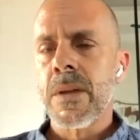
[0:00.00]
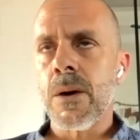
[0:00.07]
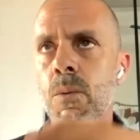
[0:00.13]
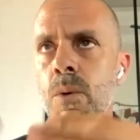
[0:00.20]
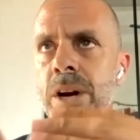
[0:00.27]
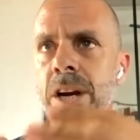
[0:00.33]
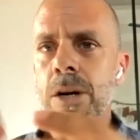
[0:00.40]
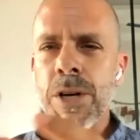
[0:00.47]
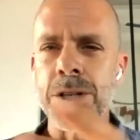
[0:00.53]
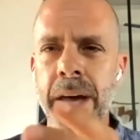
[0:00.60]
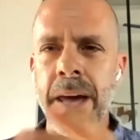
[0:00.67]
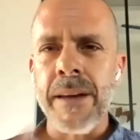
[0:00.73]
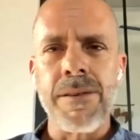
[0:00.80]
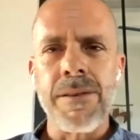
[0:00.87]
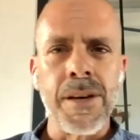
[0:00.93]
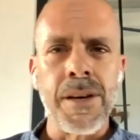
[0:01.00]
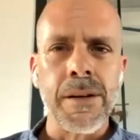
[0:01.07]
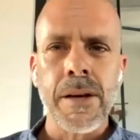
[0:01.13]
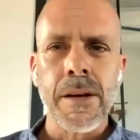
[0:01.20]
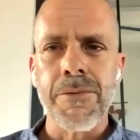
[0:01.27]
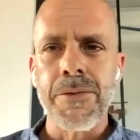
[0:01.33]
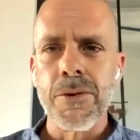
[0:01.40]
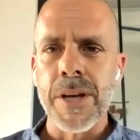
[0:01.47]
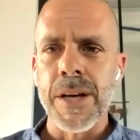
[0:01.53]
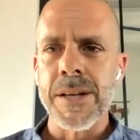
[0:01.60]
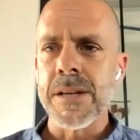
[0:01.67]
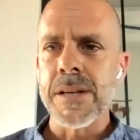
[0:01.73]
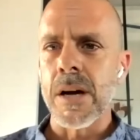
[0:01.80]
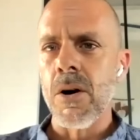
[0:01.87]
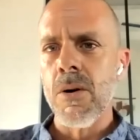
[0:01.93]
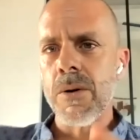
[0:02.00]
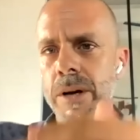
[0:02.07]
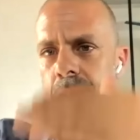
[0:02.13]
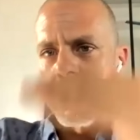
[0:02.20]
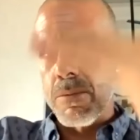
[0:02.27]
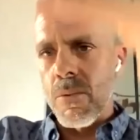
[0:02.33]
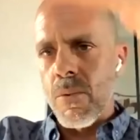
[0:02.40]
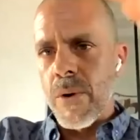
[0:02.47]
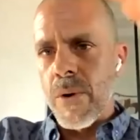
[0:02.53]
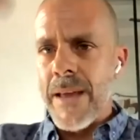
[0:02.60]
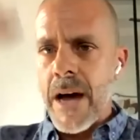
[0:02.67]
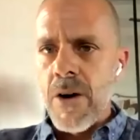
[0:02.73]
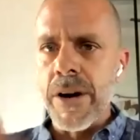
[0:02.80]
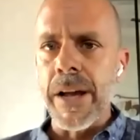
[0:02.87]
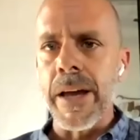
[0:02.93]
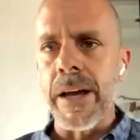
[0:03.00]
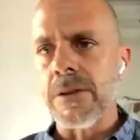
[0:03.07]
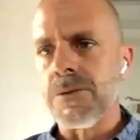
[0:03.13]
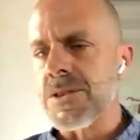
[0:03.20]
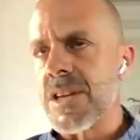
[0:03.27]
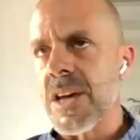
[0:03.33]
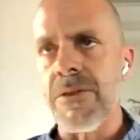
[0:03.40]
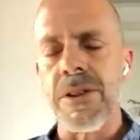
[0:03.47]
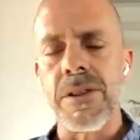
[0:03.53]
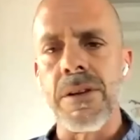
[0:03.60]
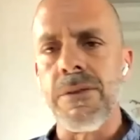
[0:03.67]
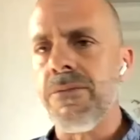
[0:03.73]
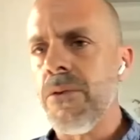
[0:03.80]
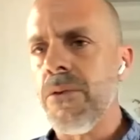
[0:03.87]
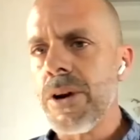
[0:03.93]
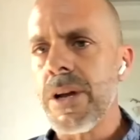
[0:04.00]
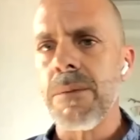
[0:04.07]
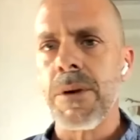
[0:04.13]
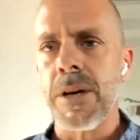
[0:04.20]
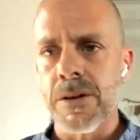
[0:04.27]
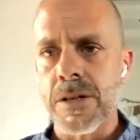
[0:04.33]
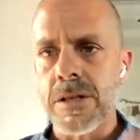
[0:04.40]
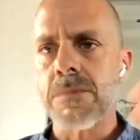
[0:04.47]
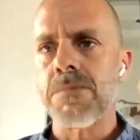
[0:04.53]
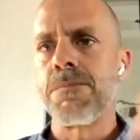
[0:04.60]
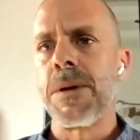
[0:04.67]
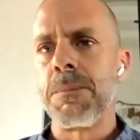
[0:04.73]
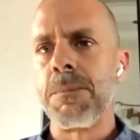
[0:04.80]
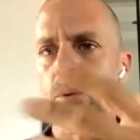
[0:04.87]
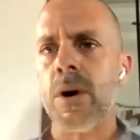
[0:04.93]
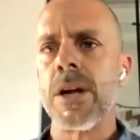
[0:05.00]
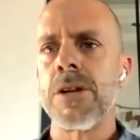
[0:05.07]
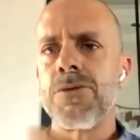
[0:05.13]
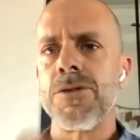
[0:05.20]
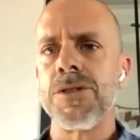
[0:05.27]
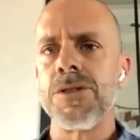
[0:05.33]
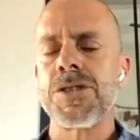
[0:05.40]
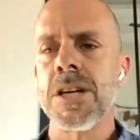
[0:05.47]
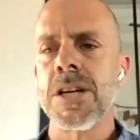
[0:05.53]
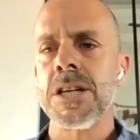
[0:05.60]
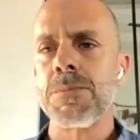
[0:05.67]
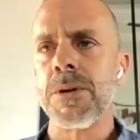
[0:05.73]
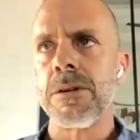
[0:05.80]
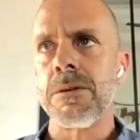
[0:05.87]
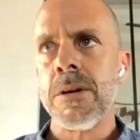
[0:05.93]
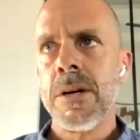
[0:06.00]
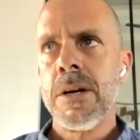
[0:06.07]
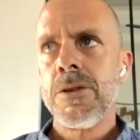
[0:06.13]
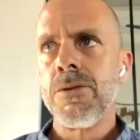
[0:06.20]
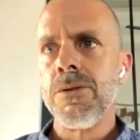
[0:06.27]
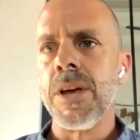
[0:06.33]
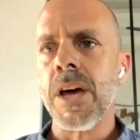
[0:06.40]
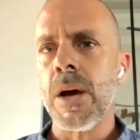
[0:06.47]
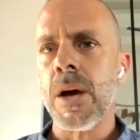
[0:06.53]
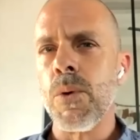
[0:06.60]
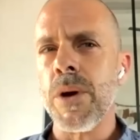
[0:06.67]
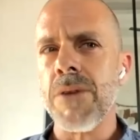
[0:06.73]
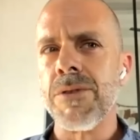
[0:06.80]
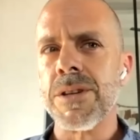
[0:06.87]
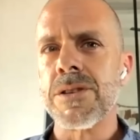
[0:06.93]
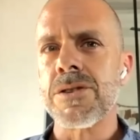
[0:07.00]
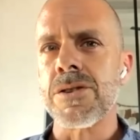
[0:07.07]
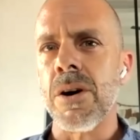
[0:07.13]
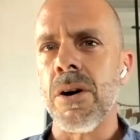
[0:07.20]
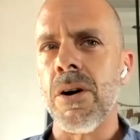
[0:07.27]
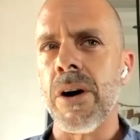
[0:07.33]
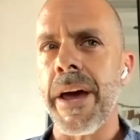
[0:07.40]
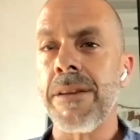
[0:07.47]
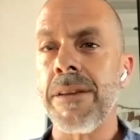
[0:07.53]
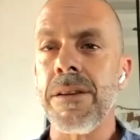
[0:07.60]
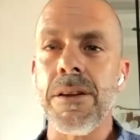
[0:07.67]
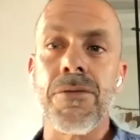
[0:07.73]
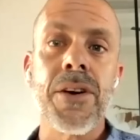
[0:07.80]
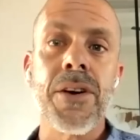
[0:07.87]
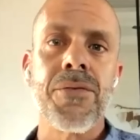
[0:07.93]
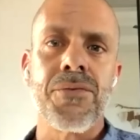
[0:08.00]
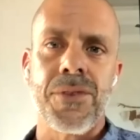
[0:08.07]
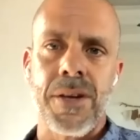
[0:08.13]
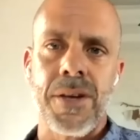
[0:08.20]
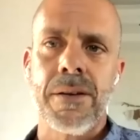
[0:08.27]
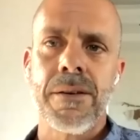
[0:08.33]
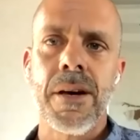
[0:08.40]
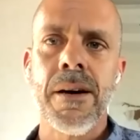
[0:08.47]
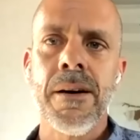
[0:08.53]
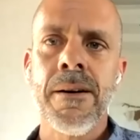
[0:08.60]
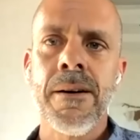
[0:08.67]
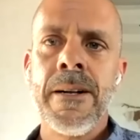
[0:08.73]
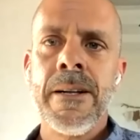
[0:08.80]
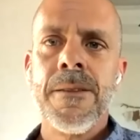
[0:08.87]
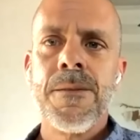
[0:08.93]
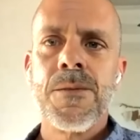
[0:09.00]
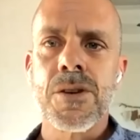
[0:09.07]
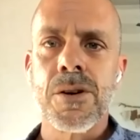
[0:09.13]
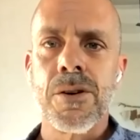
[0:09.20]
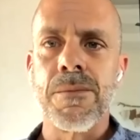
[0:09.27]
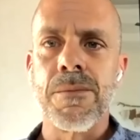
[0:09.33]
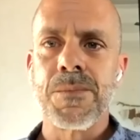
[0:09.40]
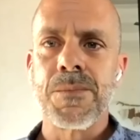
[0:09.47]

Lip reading: when it reached 18 a few days ago, it went down again to 1740 because people wanted to exchange. But today we even saw 1850, yeah? So